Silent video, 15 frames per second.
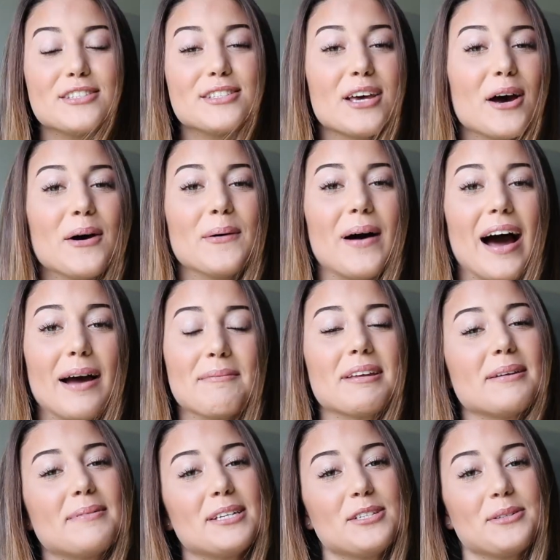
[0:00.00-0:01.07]
So I'm going
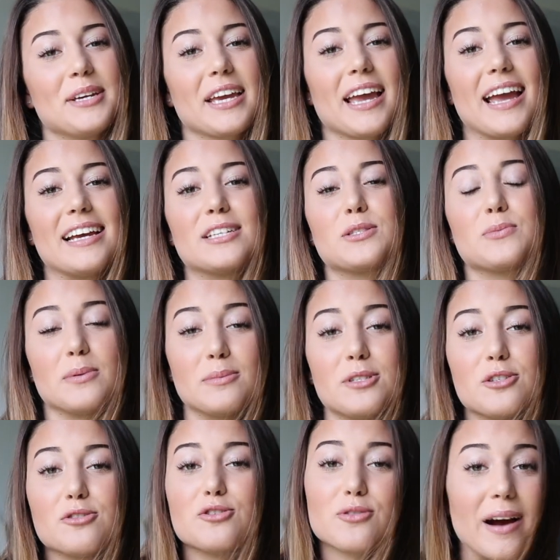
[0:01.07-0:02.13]
to be doing a
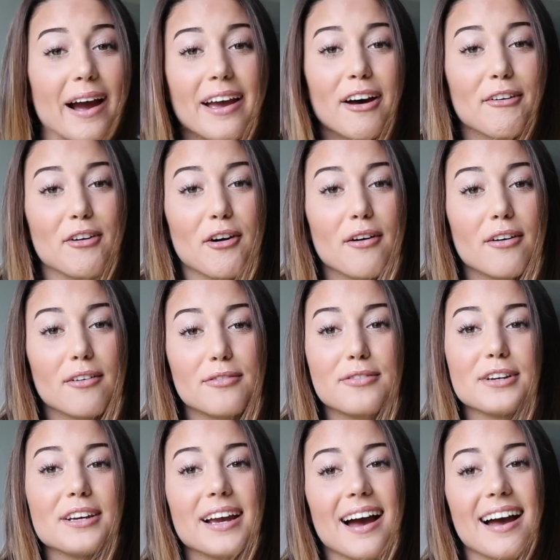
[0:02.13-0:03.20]
swimsuit try-on haul for
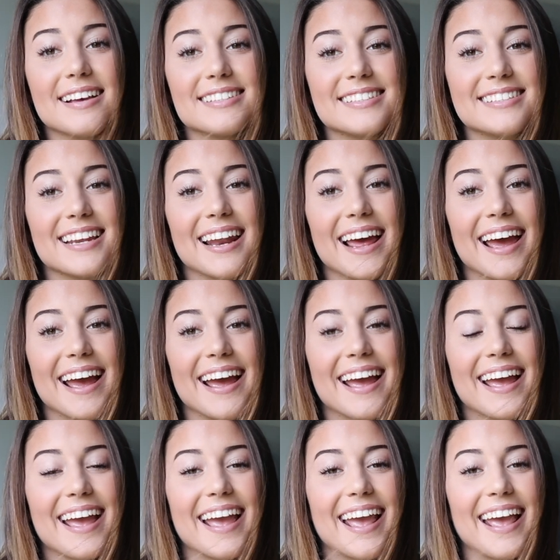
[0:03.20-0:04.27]
you guys
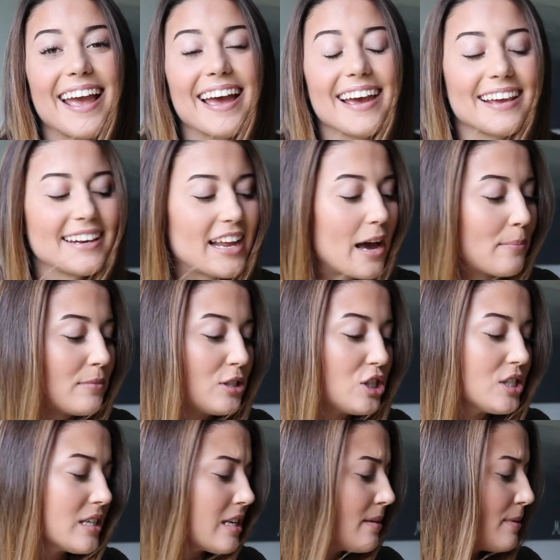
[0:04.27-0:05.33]
today, and I'm
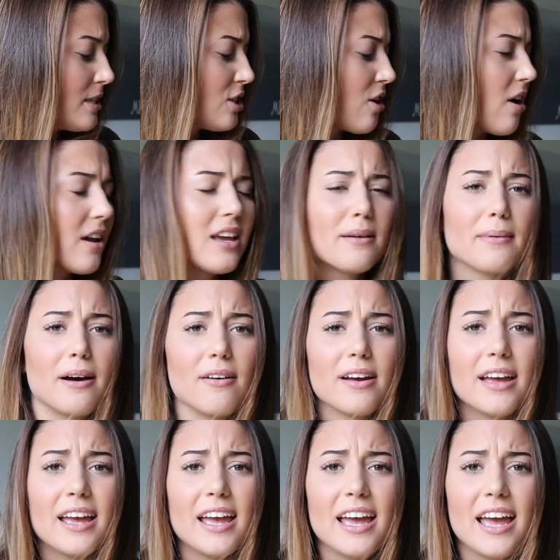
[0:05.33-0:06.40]
just going to be talking about
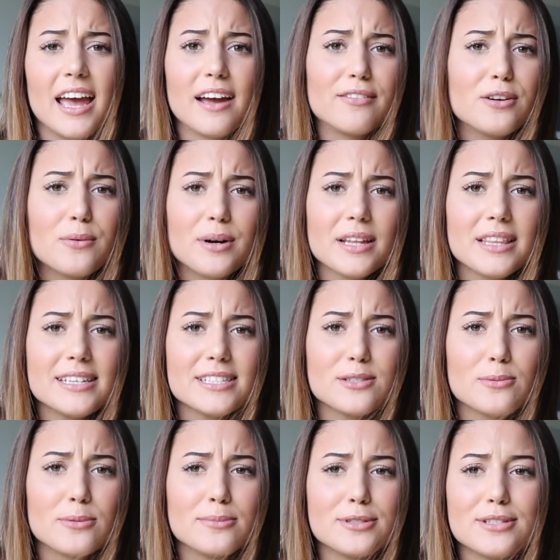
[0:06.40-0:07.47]
every one of these
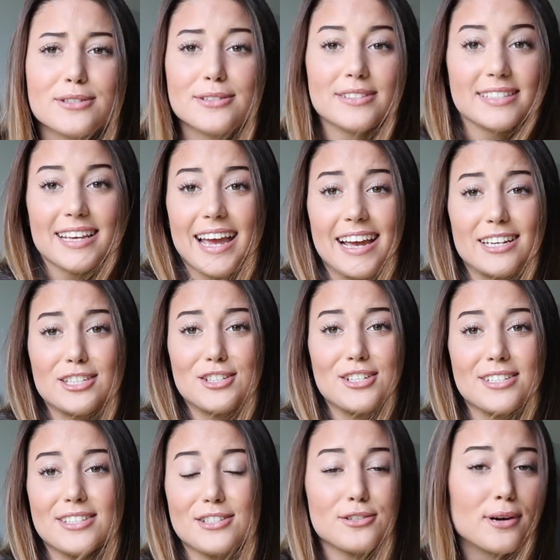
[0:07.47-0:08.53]
swimsuits and
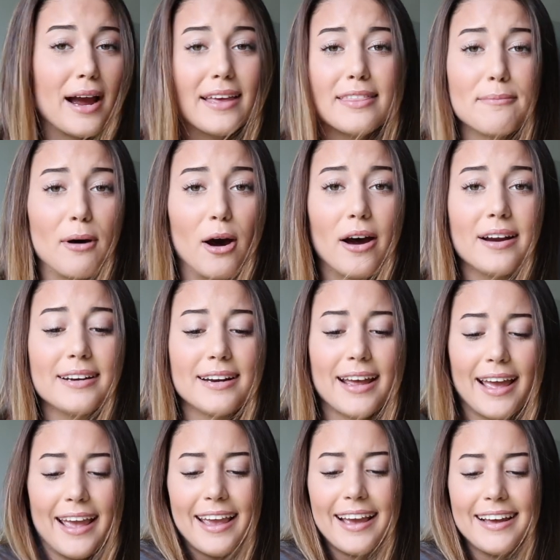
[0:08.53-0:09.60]
just trying them on,
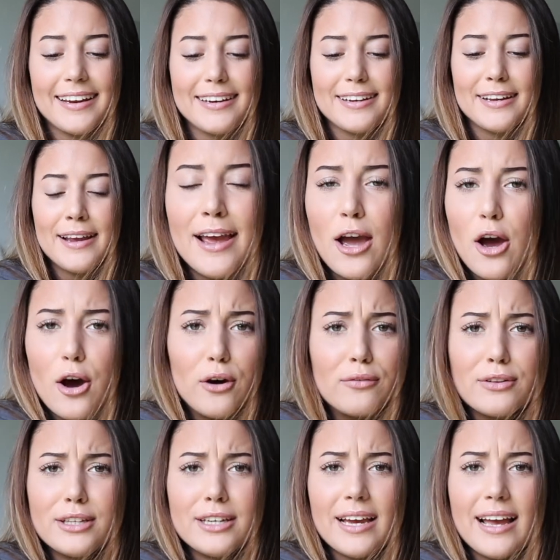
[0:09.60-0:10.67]
and
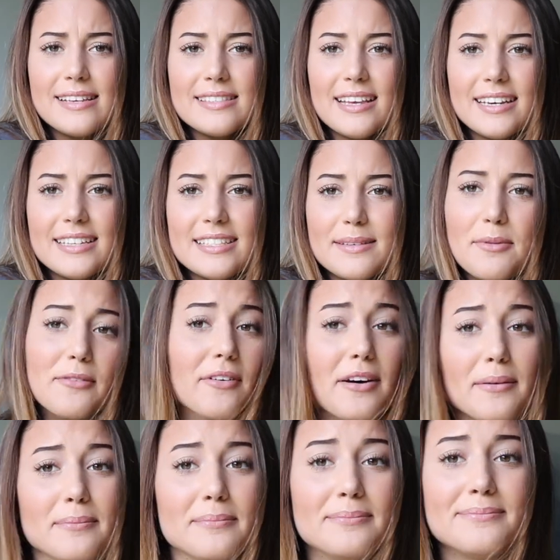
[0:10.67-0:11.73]
hopefully you guys like some of
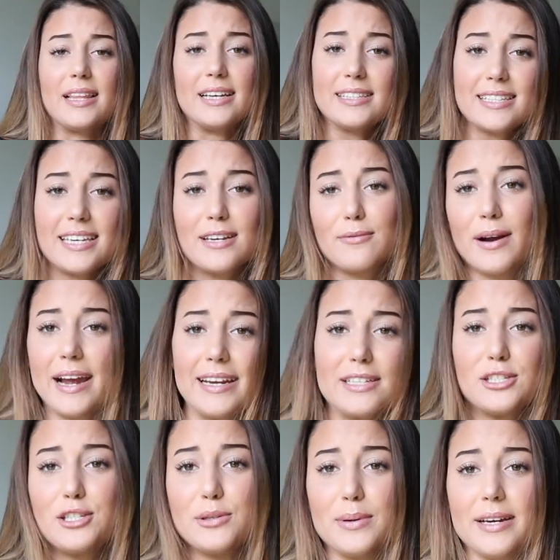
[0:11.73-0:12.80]
them. Let's get right
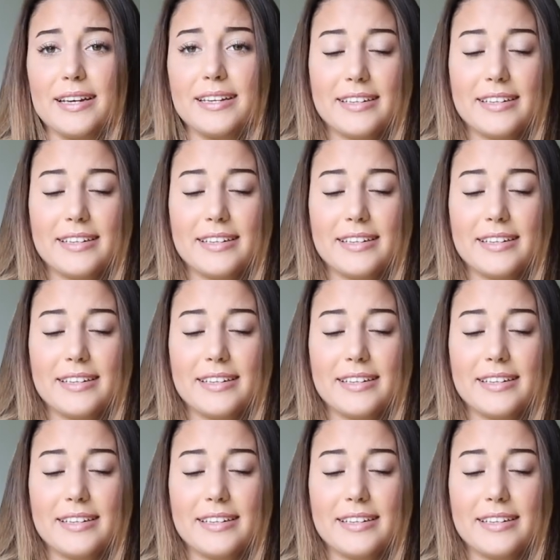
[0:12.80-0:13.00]
into it.